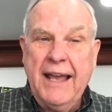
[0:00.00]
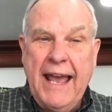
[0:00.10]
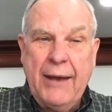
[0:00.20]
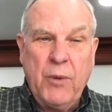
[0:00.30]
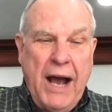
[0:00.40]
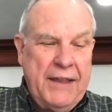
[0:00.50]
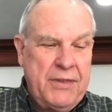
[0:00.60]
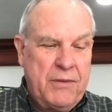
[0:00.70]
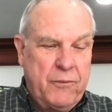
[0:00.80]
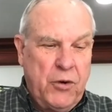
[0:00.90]
And I
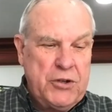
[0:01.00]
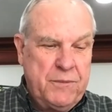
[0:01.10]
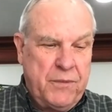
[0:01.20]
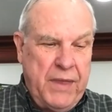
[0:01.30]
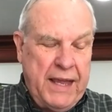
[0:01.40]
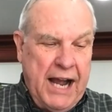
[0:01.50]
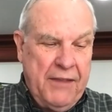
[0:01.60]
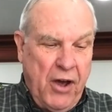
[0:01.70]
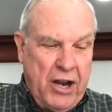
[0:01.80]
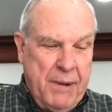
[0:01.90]
first thing I
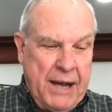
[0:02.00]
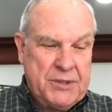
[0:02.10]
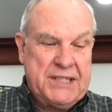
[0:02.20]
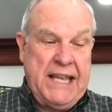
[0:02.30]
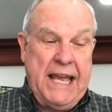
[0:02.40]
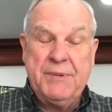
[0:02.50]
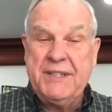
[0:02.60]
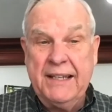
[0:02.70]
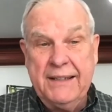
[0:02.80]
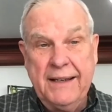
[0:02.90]
thought about was
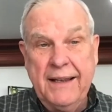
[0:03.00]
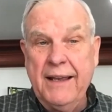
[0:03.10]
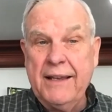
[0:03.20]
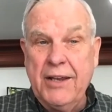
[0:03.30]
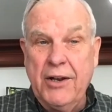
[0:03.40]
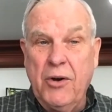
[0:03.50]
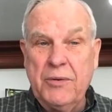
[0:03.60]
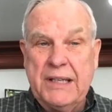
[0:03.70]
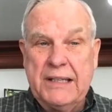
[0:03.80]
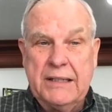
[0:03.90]
Samson, yep. you
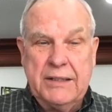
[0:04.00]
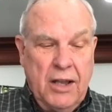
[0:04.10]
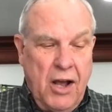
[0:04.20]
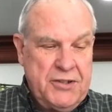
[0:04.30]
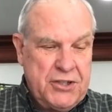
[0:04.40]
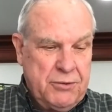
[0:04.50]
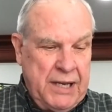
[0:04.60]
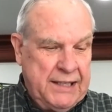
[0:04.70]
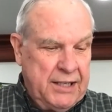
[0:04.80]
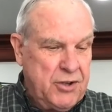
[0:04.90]
know, lost his
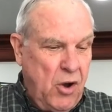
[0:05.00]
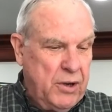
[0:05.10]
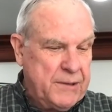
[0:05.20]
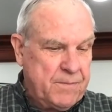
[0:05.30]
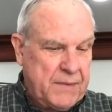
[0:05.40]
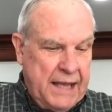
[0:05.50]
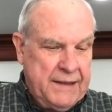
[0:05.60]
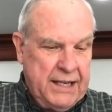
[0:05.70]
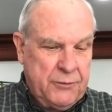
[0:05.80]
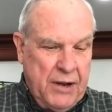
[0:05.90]
strength, didn't know it. And
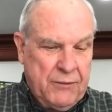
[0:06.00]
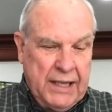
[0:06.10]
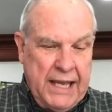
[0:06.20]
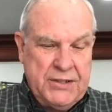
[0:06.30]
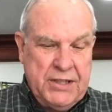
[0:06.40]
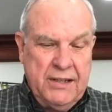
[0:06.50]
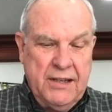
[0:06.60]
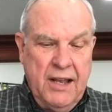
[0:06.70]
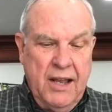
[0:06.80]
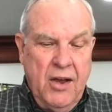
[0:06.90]
then in Revelation,
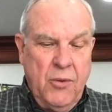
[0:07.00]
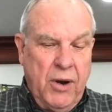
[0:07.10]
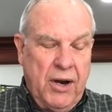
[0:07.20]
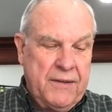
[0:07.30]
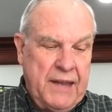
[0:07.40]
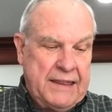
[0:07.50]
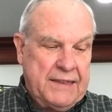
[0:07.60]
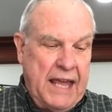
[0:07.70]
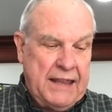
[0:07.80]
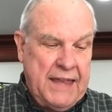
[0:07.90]
where they
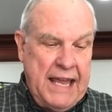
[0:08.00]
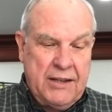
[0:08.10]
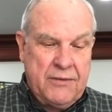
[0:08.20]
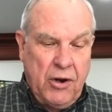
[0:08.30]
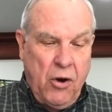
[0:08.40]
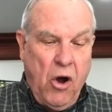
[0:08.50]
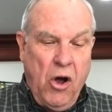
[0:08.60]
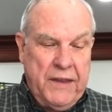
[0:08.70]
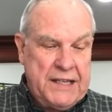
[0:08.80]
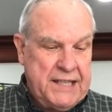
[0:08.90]
they think they're
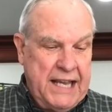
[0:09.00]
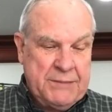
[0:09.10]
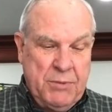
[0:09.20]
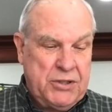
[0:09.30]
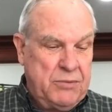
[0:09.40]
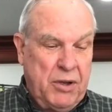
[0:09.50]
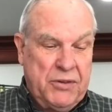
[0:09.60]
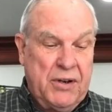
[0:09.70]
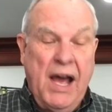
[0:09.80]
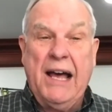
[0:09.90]
all these things, but but
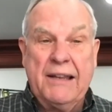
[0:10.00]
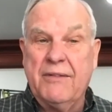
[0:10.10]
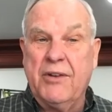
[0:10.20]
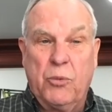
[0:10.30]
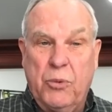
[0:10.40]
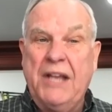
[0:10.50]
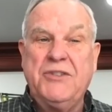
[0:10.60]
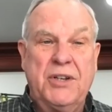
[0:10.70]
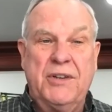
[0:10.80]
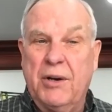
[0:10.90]
they're not. They're
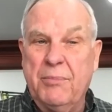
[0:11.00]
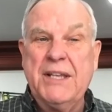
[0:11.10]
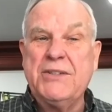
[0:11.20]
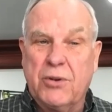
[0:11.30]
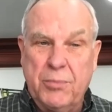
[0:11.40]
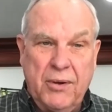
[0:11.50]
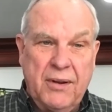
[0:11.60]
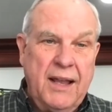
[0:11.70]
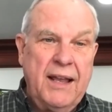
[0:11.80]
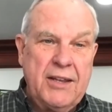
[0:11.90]
wretched, they're miserable,
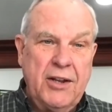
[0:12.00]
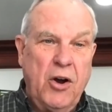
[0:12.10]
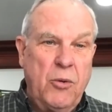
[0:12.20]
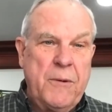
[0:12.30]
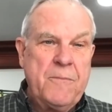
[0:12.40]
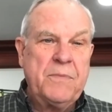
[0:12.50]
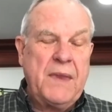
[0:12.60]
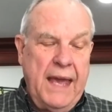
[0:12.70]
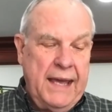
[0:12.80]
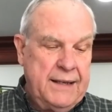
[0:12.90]
you know.
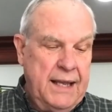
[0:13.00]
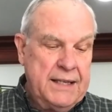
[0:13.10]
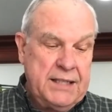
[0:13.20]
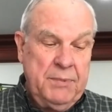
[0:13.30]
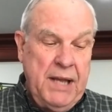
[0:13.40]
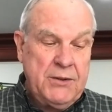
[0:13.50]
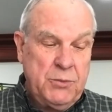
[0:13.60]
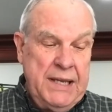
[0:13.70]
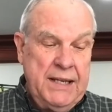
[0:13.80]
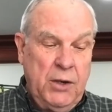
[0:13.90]
And sometimes
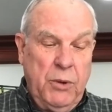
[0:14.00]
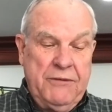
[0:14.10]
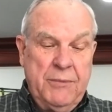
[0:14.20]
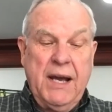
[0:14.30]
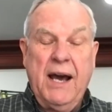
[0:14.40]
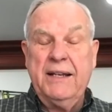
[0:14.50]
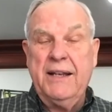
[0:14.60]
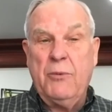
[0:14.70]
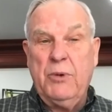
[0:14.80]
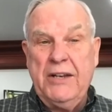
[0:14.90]
we can get away from God and
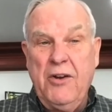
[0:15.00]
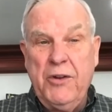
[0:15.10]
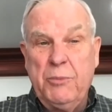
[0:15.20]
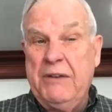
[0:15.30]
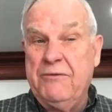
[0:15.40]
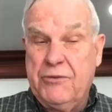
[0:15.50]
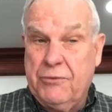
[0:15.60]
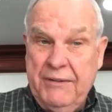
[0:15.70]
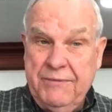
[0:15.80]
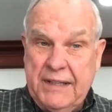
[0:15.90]
not really know that we've
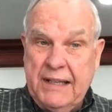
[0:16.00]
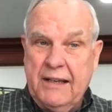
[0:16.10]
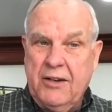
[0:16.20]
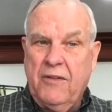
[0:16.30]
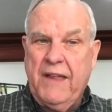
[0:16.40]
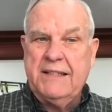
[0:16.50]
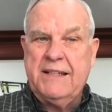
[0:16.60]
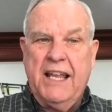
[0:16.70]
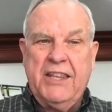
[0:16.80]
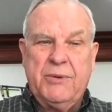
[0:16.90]
drifted. You know, that's
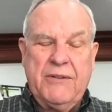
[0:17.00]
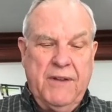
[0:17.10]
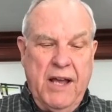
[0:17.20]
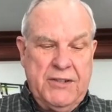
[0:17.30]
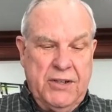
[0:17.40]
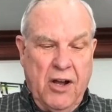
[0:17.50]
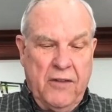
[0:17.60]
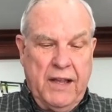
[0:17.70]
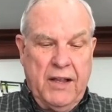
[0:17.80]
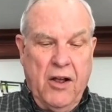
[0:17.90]
kind of the reflection on
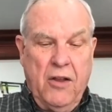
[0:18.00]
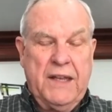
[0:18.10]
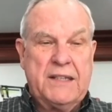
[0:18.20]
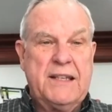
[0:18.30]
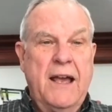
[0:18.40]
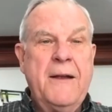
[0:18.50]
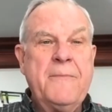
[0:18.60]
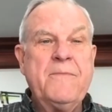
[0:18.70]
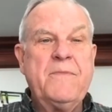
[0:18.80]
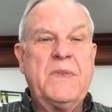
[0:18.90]
the, all this.
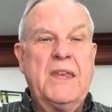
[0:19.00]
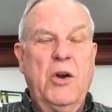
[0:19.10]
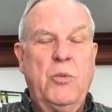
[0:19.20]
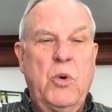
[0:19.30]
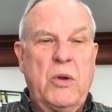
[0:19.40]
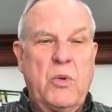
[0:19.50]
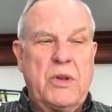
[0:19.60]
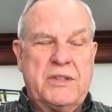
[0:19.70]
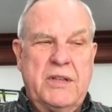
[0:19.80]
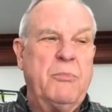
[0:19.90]
You know,
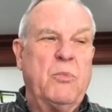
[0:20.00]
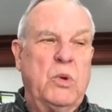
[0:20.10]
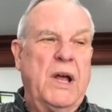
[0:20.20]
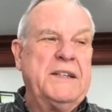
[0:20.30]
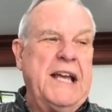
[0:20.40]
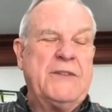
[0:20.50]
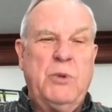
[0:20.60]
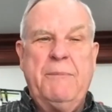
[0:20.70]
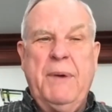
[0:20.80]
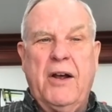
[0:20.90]
some a lot of times
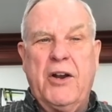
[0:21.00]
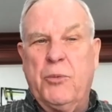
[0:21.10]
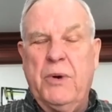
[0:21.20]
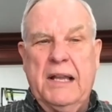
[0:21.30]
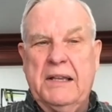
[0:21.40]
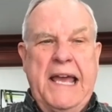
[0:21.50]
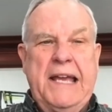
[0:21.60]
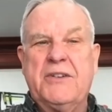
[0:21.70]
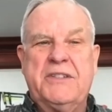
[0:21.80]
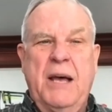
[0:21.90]
we've been on a, a
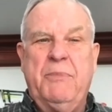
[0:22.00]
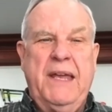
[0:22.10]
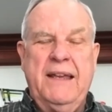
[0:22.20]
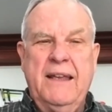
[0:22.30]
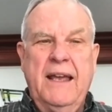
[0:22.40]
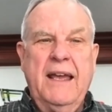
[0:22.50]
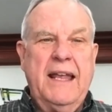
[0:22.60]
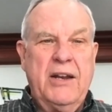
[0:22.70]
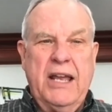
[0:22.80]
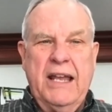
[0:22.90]
lake or something,
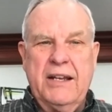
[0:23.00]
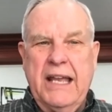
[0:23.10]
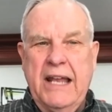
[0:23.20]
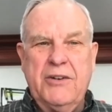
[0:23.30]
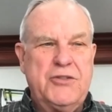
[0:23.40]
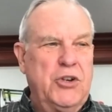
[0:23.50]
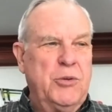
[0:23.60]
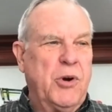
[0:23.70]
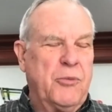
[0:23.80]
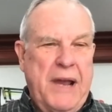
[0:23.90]
in, in an inner
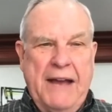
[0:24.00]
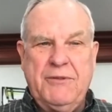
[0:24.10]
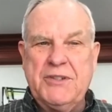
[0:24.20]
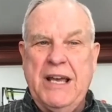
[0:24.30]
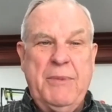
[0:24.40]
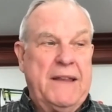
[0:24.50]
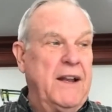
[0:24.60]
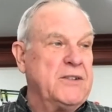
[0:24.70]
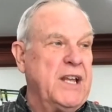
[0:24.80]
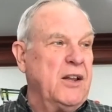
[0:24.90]
tube or a raft or something, and
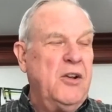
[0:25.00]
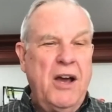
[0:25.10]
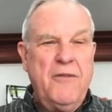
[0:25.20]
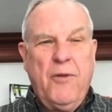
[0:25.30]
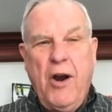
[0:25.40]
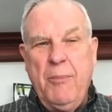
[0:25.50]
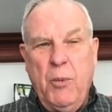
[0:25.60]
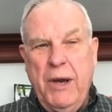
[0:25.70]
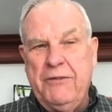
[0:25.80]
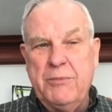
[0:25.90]
then said, "Look how far I'm
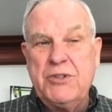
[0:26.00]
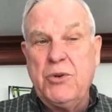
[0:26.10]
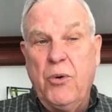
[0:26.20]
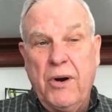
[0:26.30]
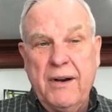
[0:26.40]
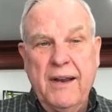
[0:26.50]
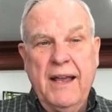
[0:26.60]
away from shore."